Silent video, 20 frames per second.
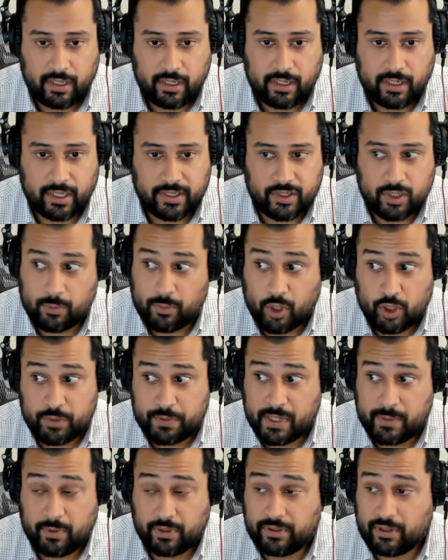And so most
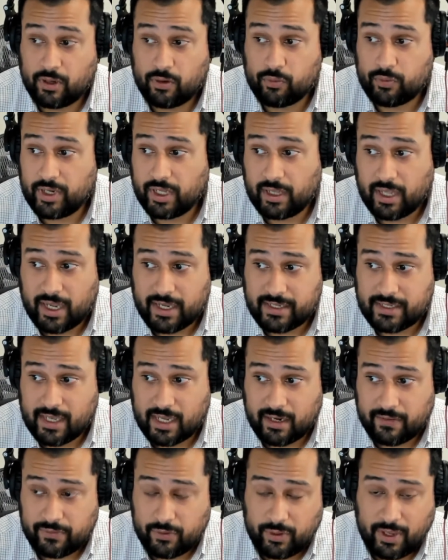people don't realize
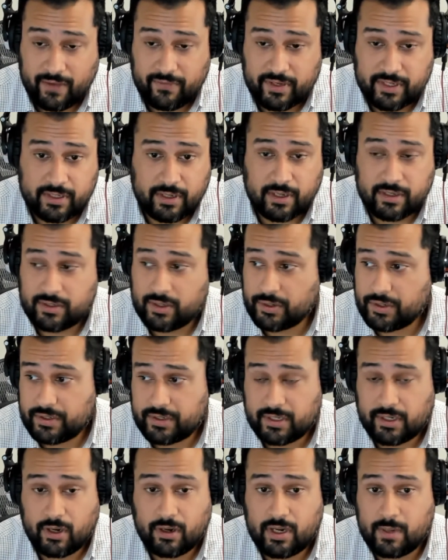that if you have a Social
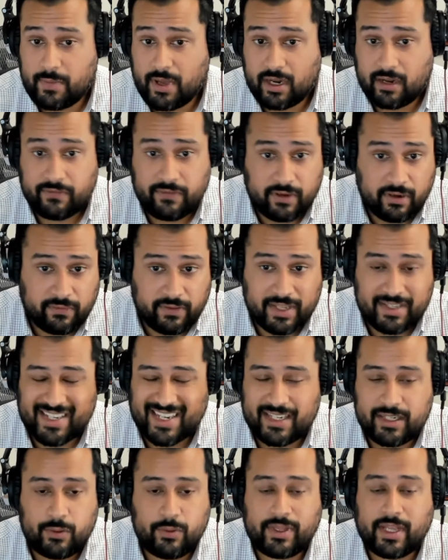Security benefit of, let's
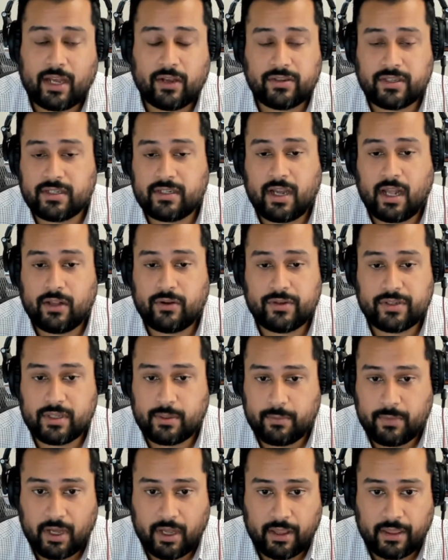say, $2,000 a
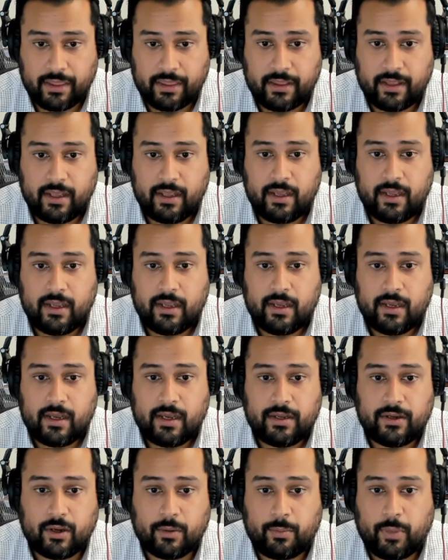month,
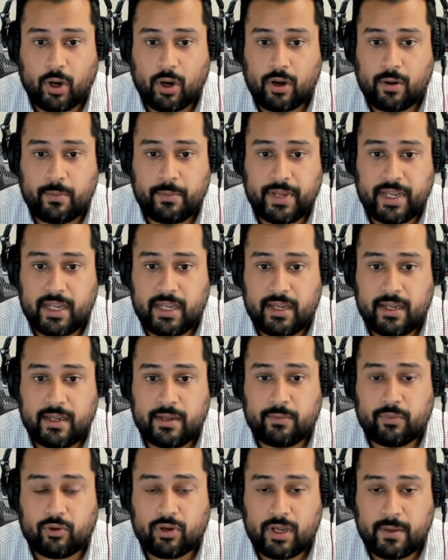your Part
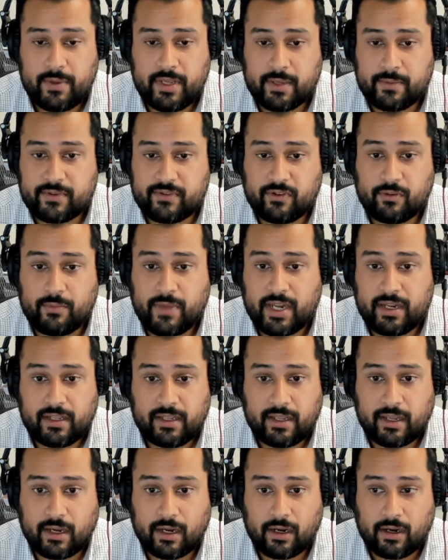B premiums for
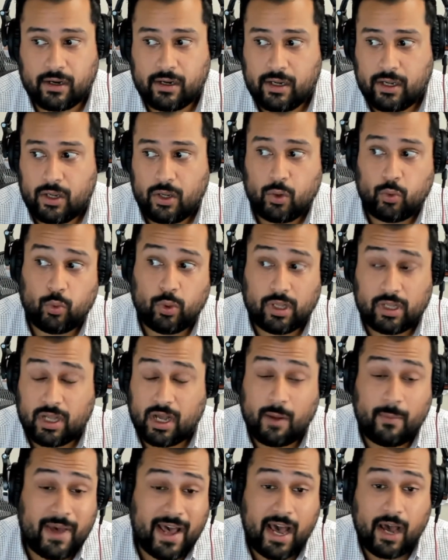Medicare will
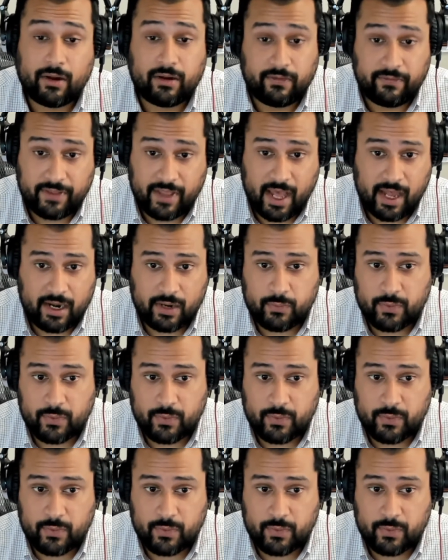come out of that and